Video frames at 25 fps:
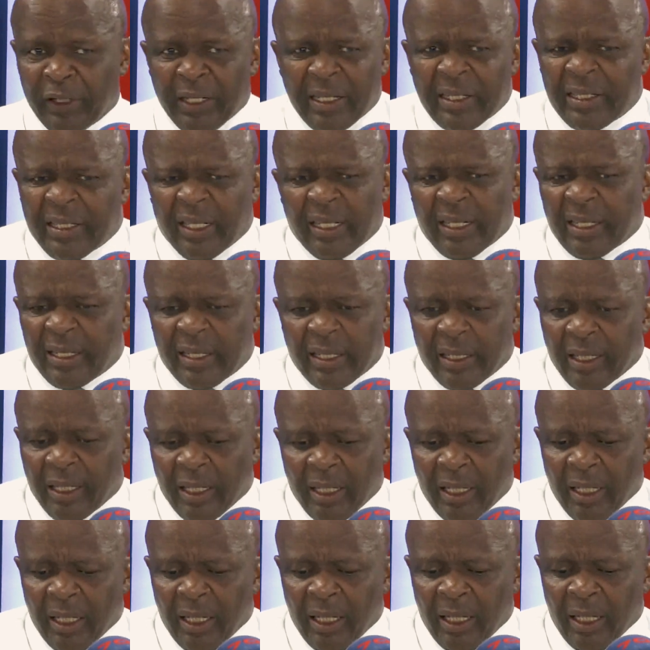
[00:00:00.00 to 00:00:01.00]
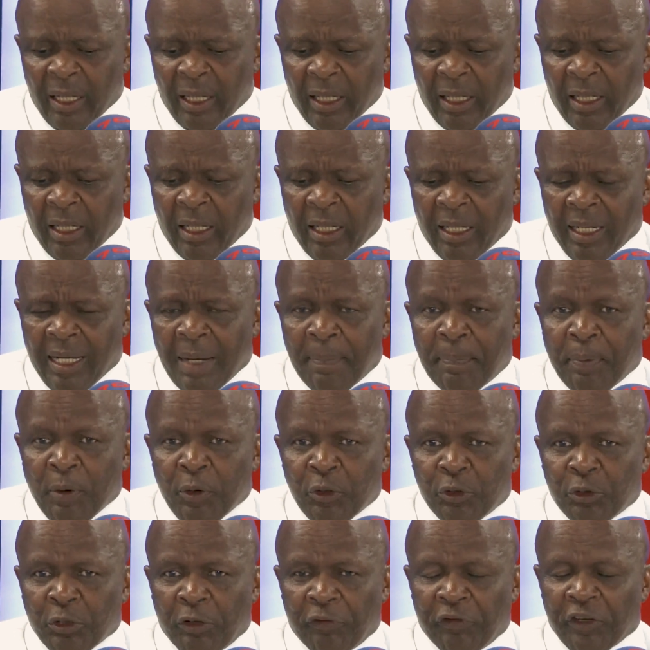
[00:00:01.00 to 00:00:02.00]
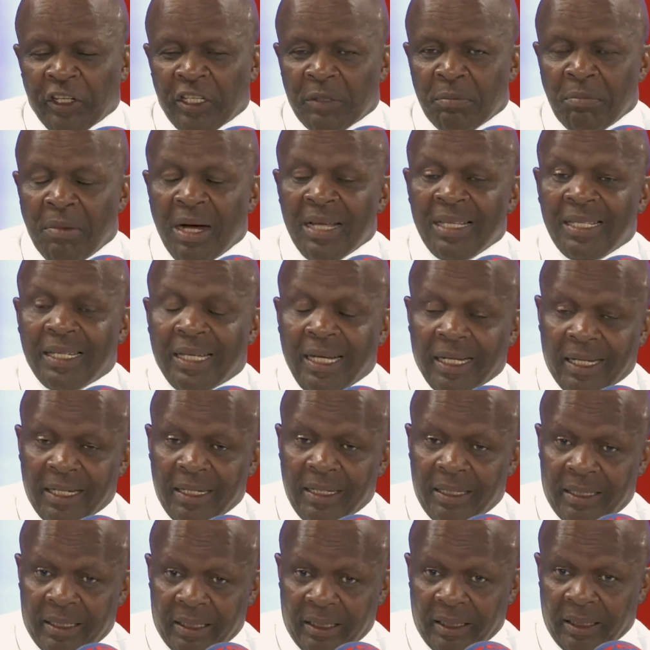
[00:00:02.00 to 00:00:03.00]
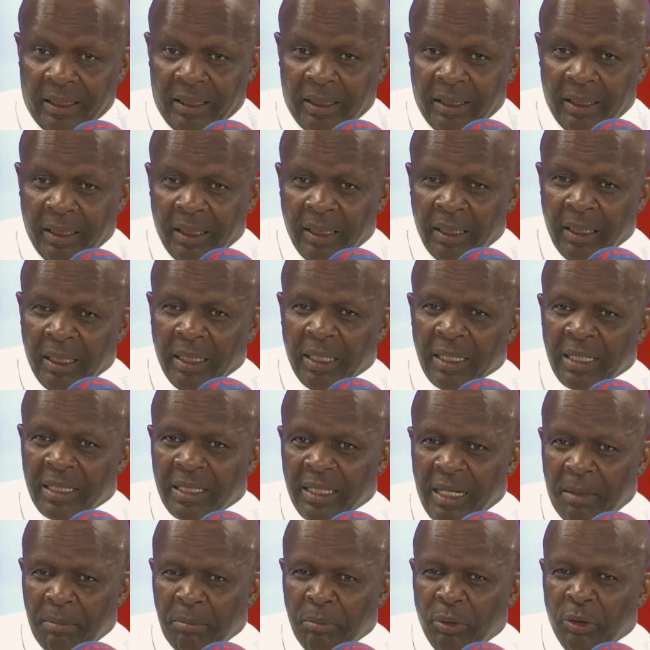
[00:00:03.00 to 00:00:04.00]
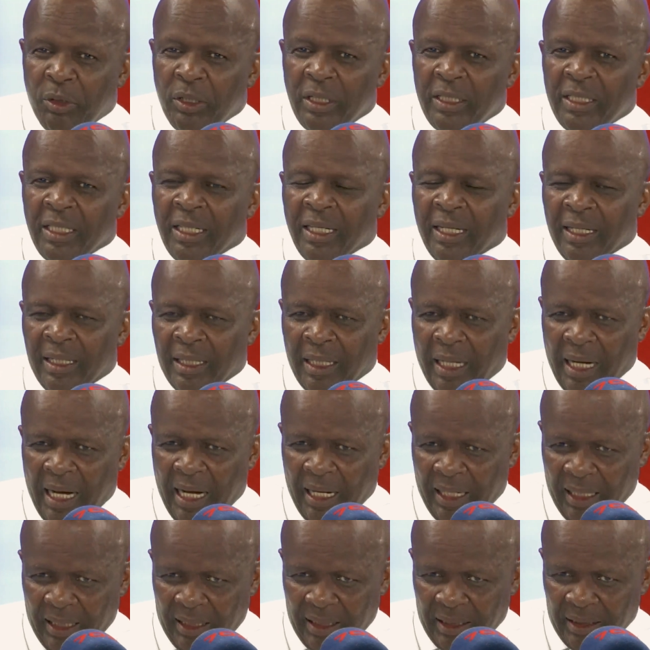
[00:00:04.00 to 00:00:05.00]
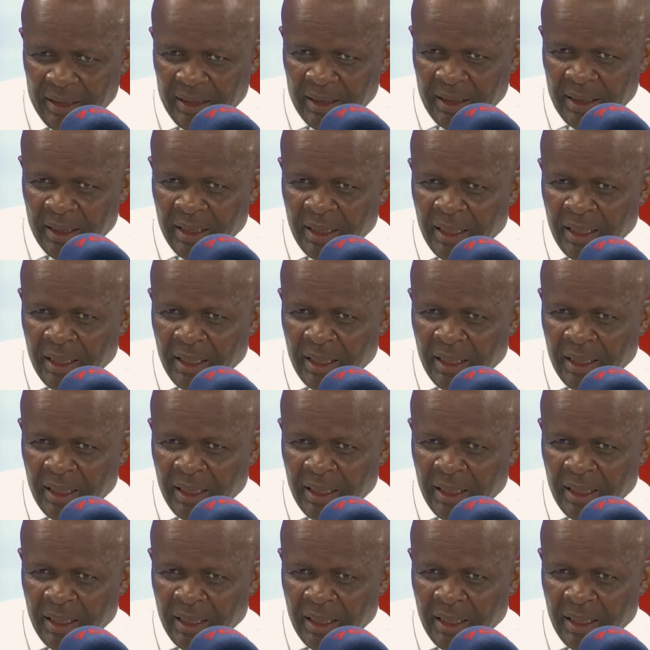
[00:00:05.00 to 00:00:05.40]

For instance, a post office must guarantee somebody in Gandla